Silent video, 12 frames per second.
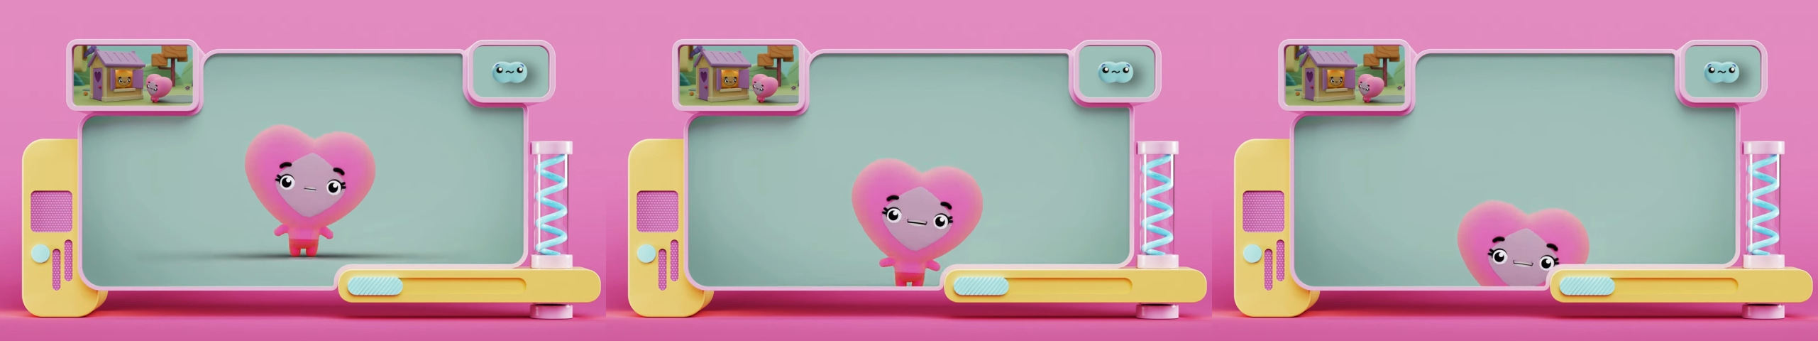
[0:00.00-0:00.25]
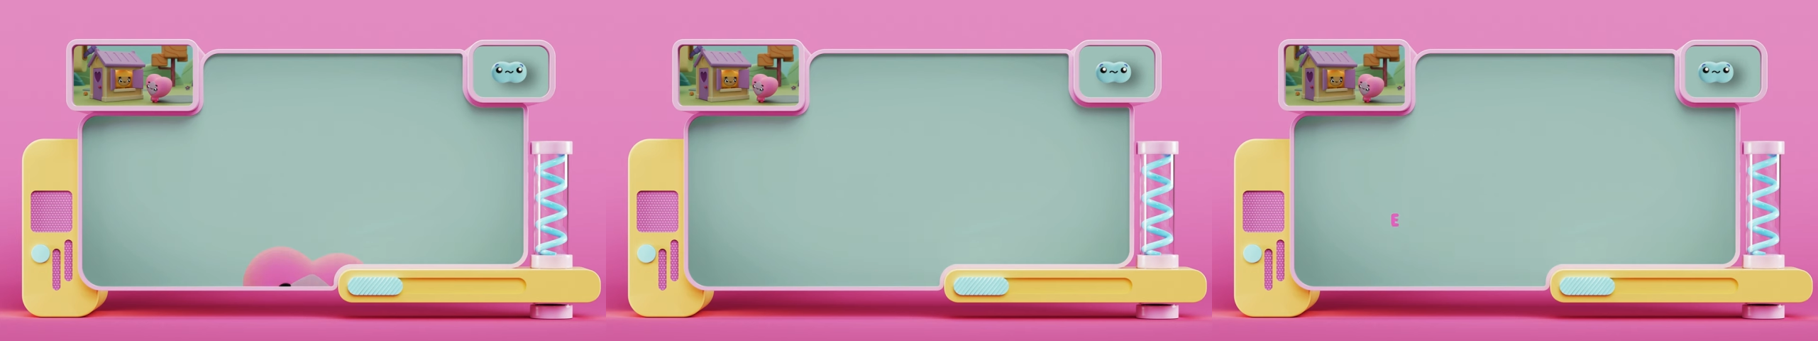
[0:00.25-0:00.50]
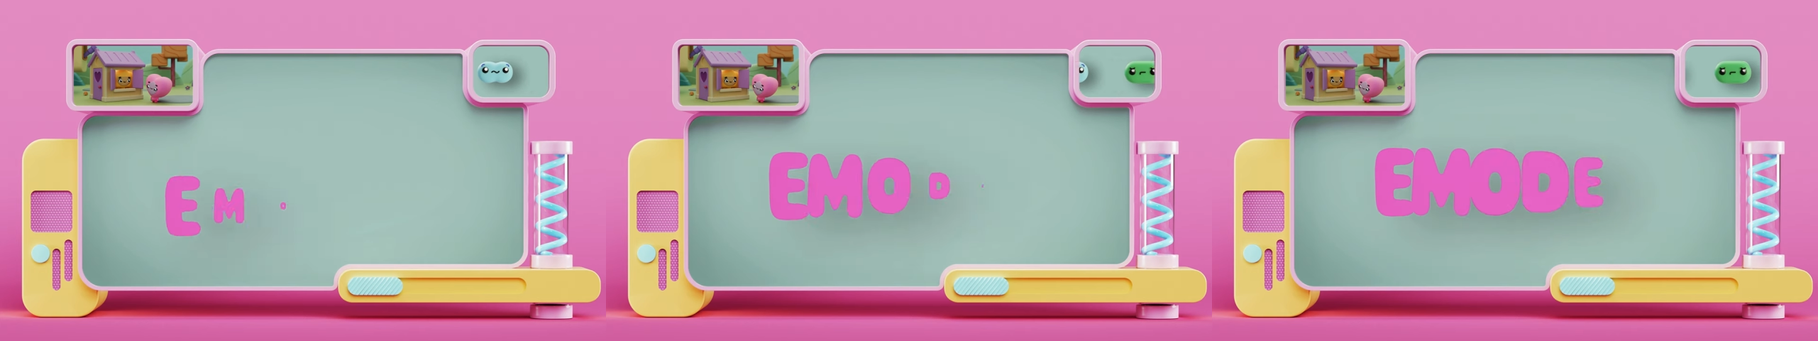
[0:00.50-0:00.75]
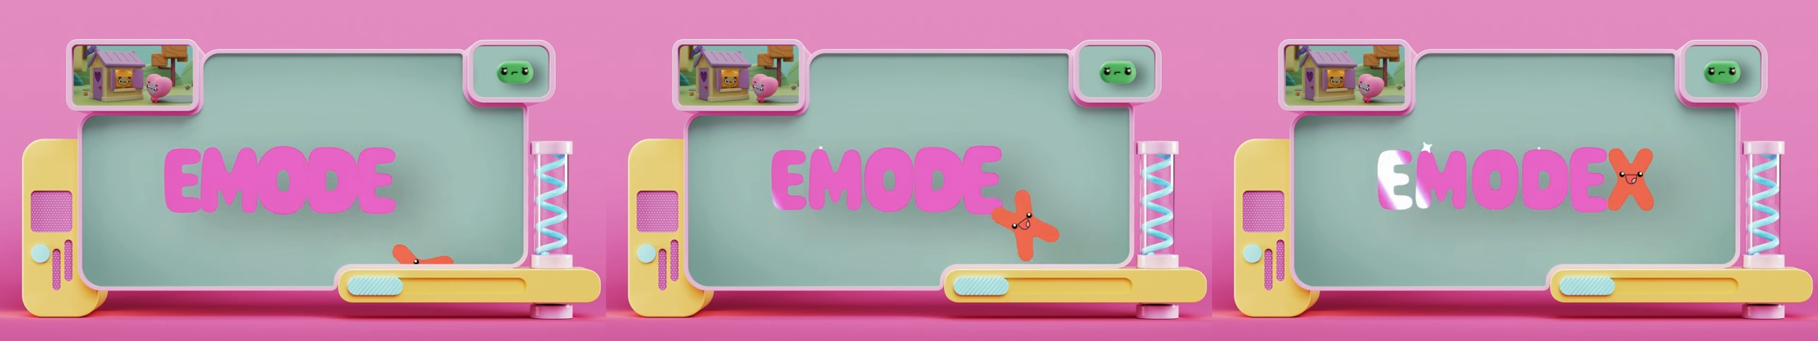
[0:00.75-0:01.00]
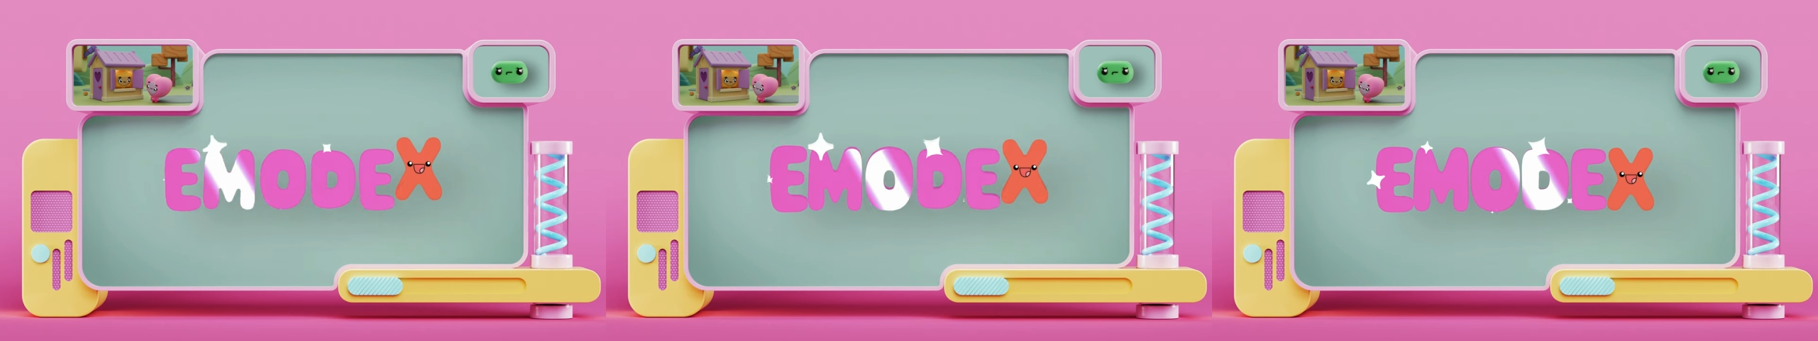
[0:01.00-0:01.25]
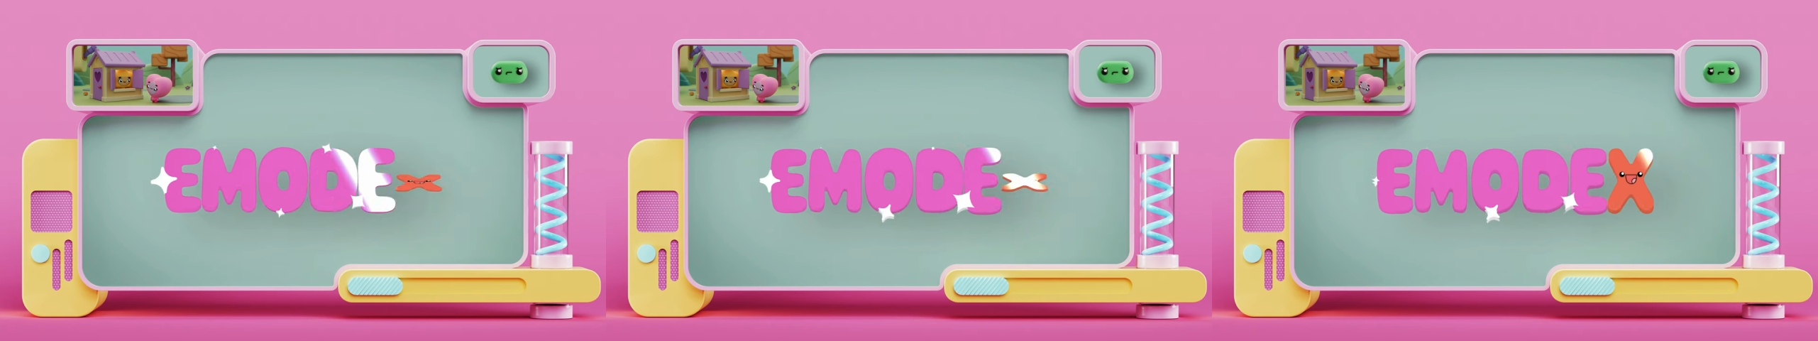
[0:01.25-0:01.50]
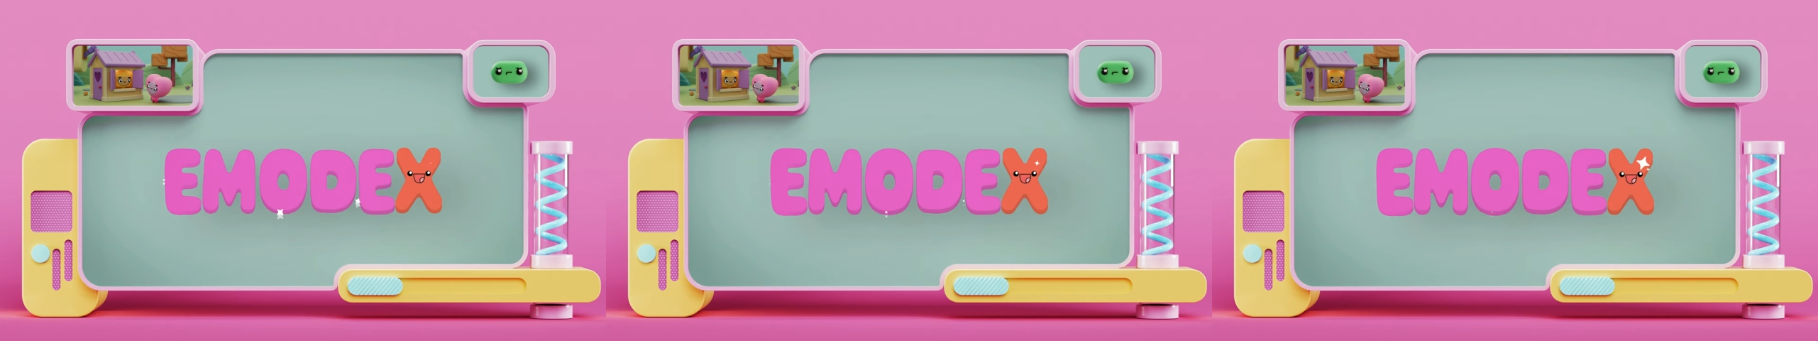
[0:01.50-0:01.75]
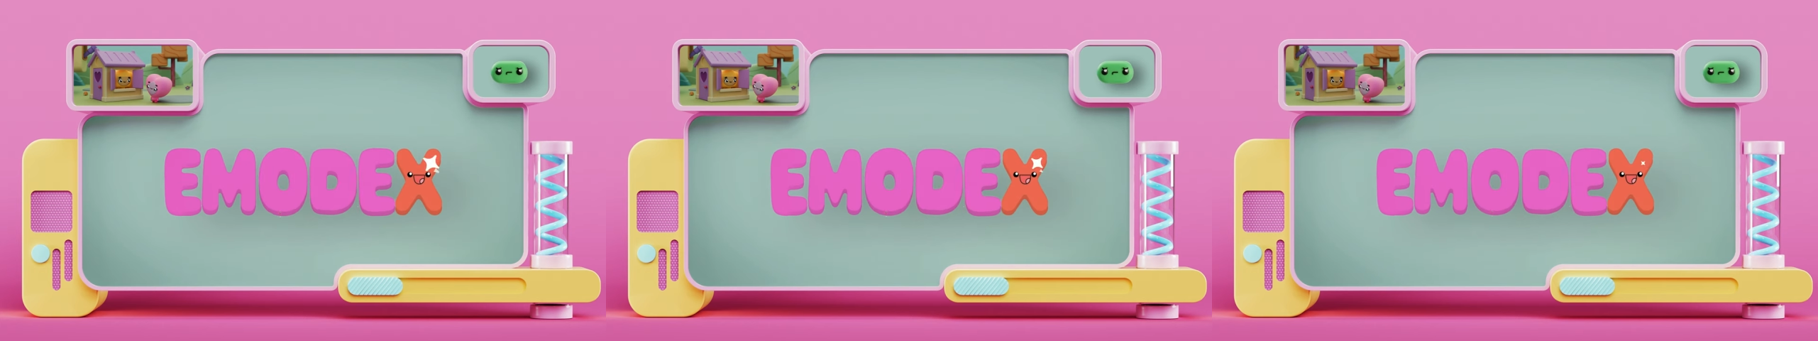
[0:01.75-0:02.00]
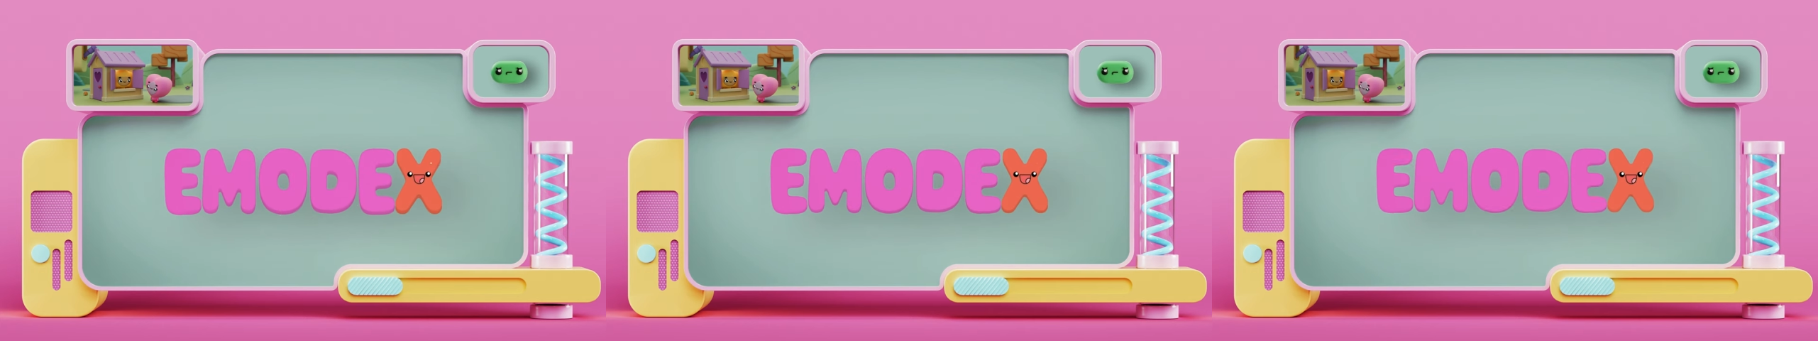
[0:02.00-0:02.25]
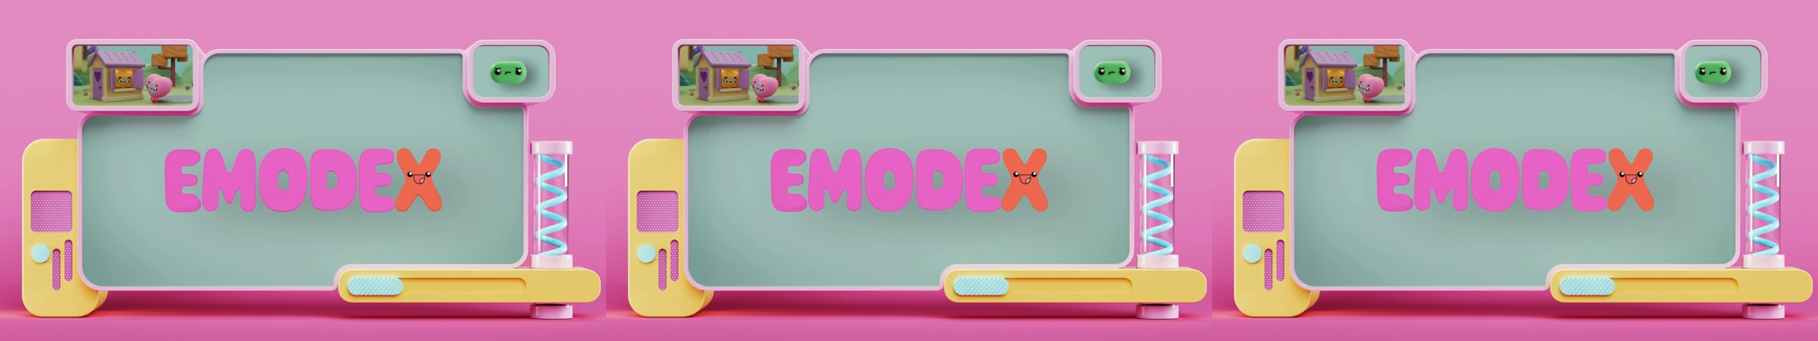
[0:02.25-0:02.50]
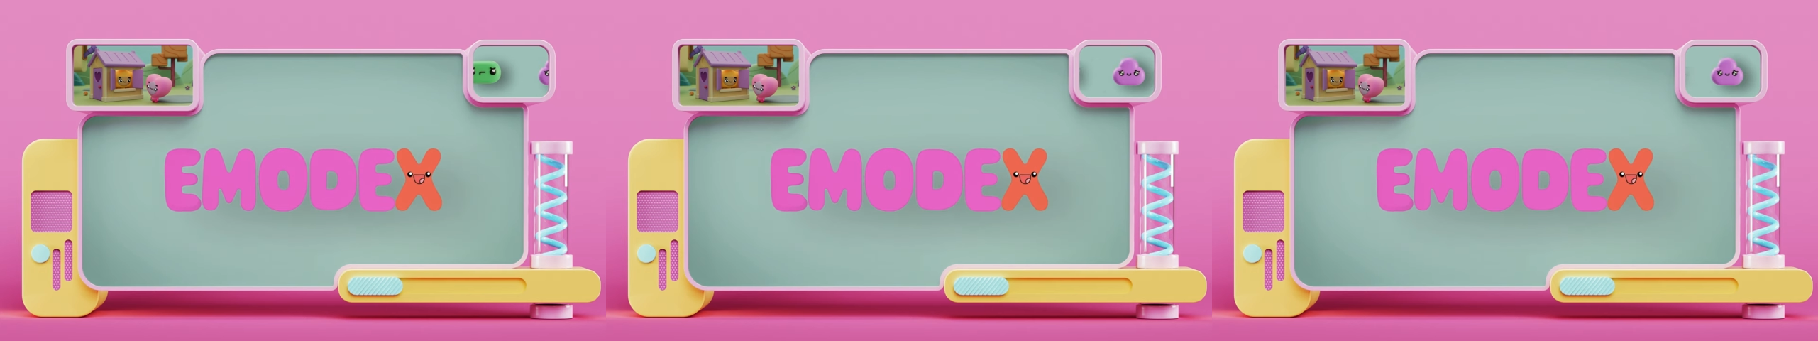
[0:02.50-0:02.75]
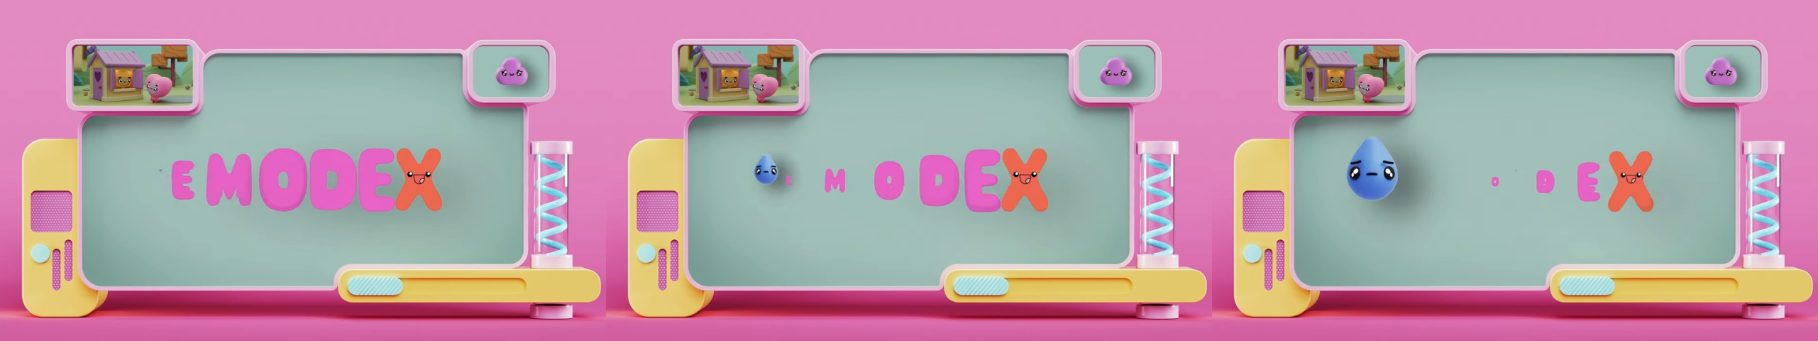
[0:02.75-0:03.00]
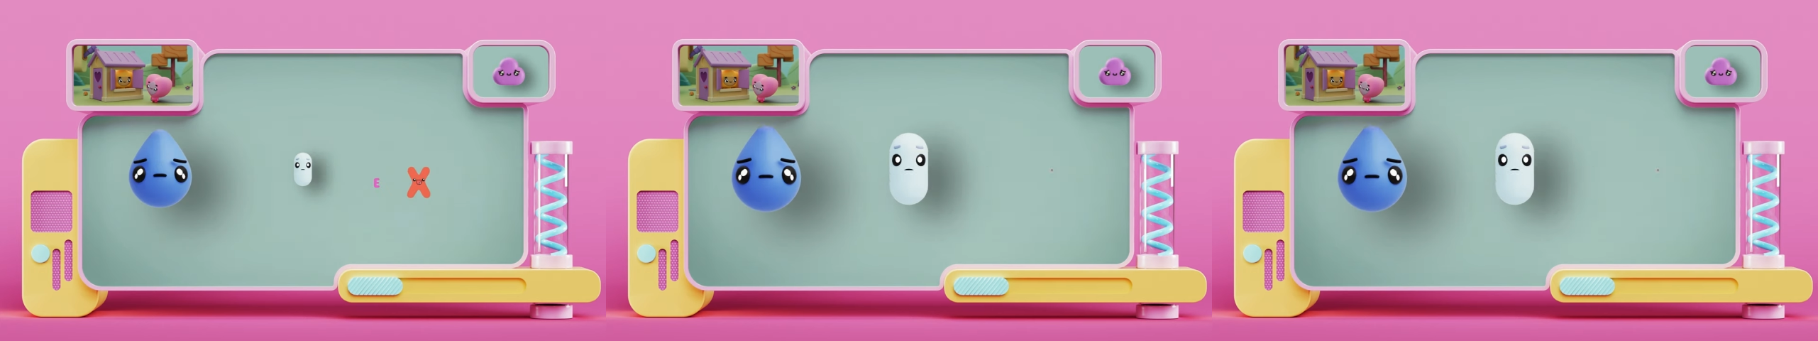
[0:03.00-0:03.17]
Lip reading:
[unreadable: no face in view]